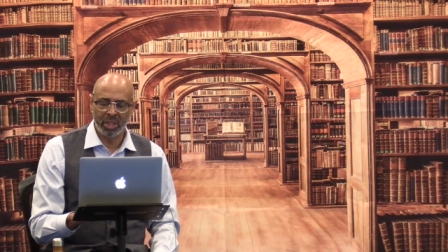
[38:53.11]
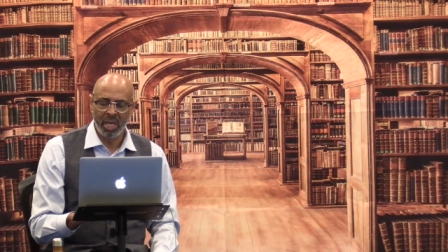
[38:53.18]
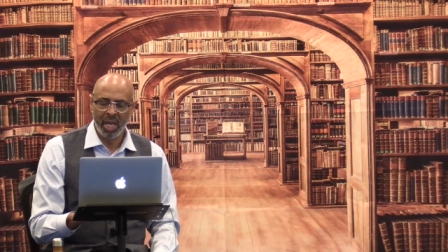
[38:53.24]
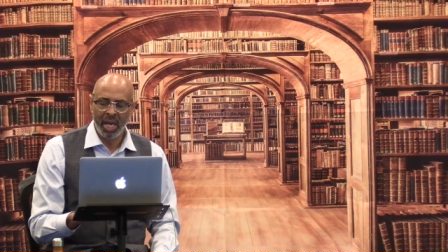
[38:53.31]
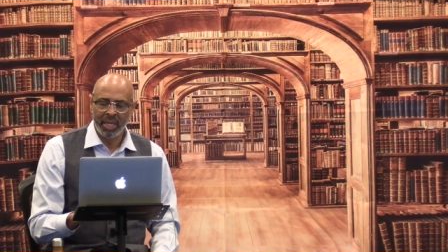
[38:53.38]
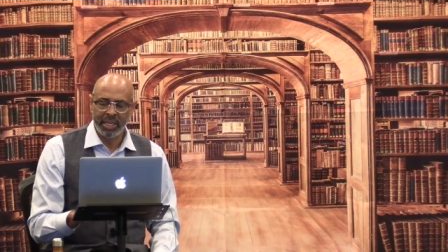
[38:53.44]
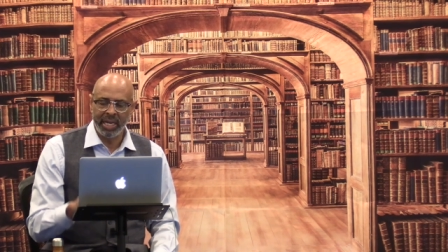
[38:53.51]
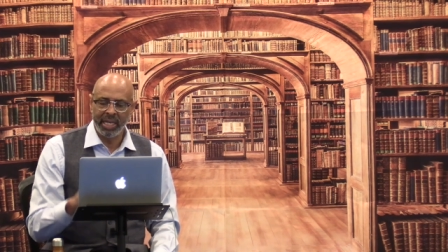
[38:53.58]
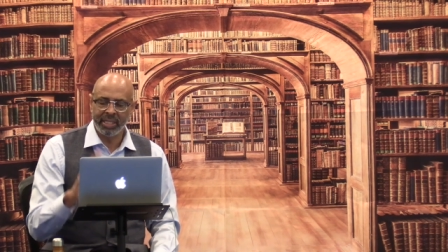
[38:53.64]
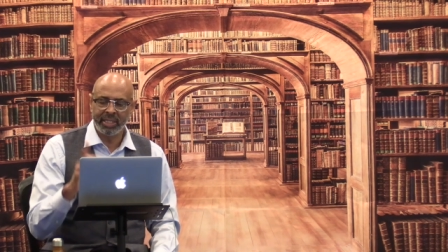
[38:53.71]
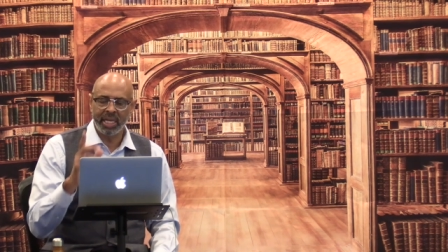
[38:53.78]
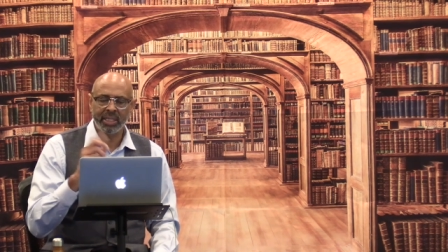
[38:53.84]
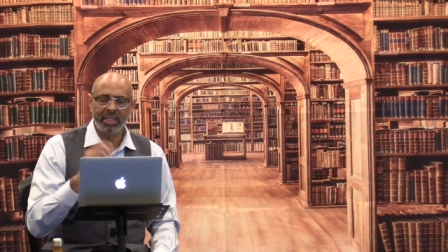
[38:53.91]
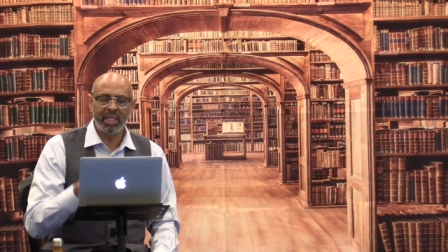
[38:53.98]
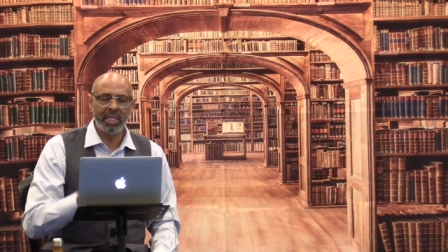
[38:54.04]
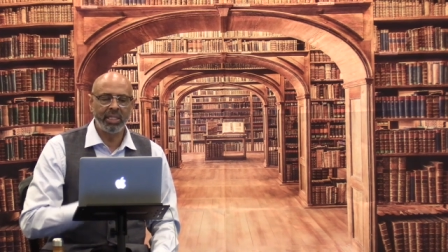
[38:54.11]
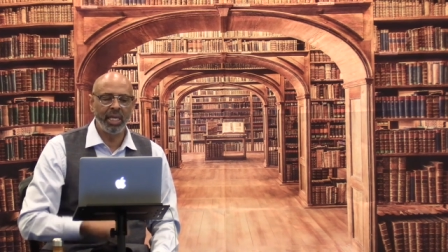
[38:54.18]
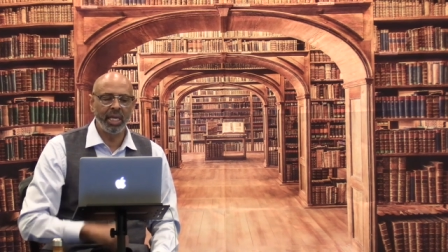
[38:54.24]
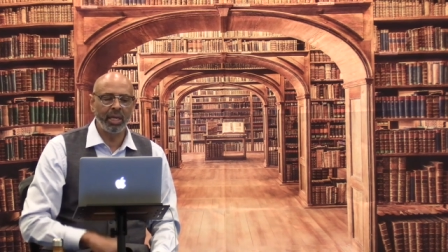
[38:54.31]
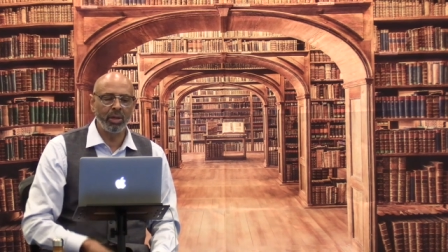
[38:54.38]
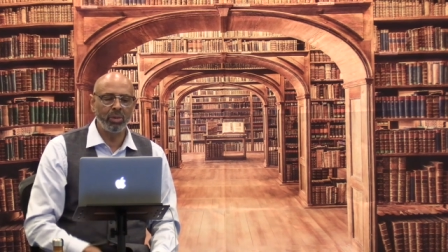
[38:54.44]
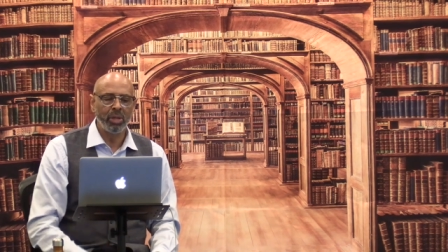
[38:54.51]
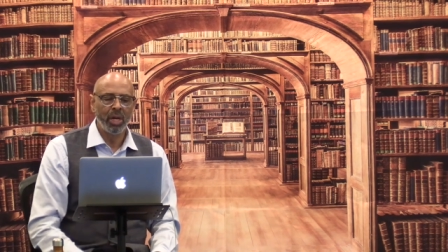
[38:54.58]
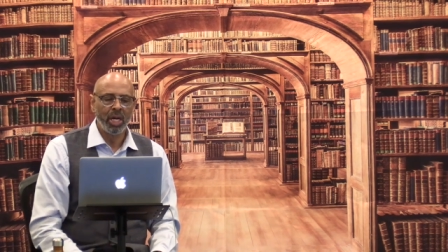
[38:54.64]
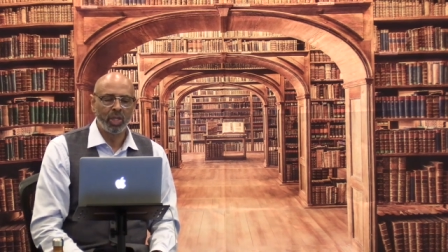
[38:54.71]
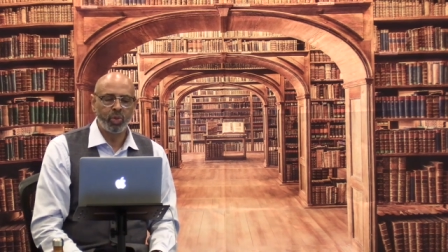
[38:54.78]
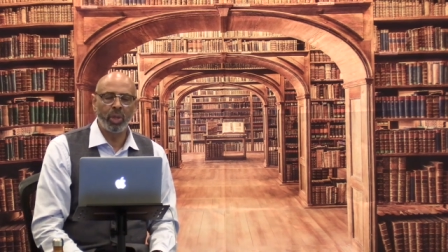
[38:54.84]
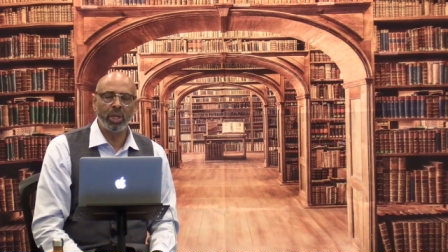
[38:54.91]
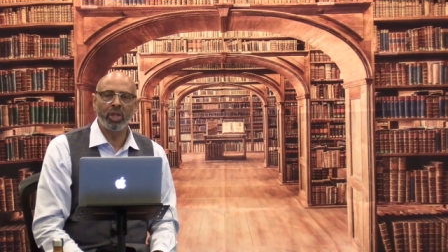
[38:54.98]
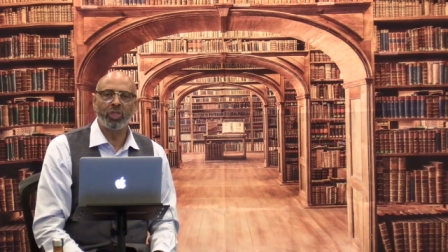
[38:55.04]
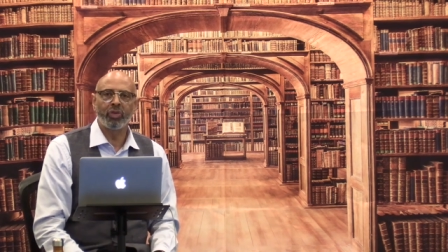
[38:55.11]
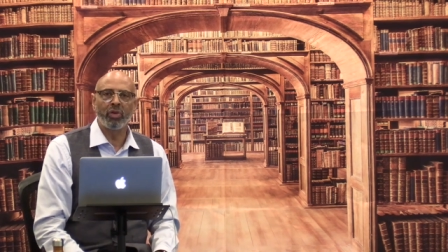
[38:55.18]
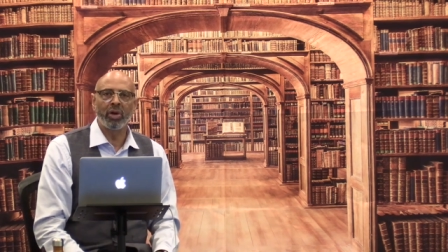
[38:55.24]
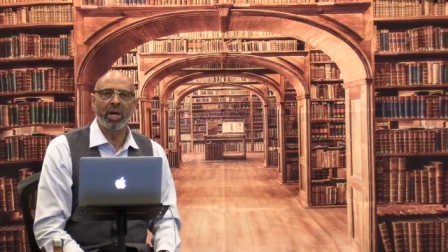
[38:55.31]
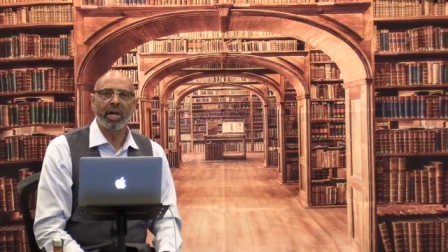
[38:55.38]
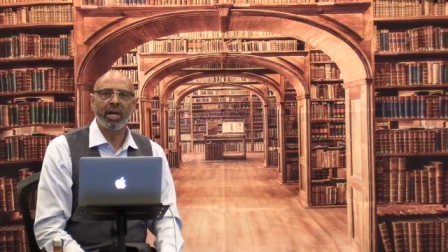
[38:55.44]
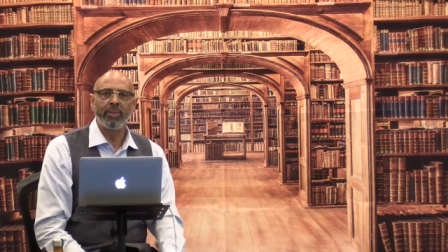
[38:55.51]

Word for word: Then he says in Ezekiel 23,